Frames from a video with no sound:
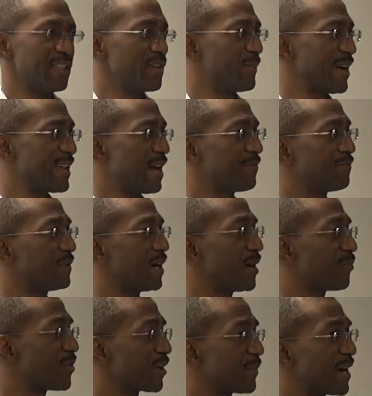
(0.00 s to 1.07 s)
they might have
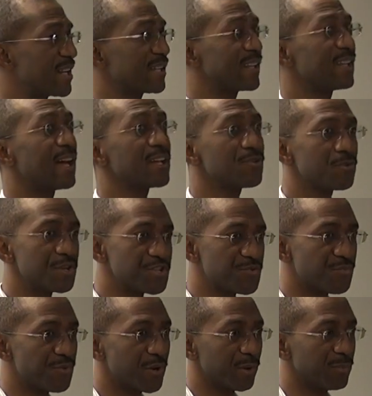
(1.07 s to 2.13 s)
pragmatic
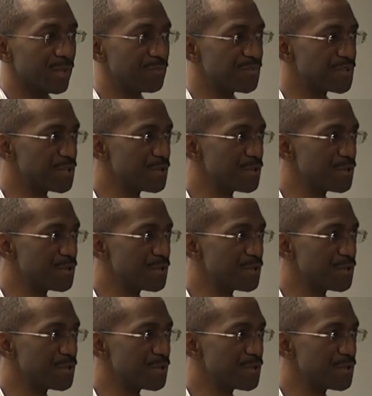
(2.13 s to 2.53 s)
language problems.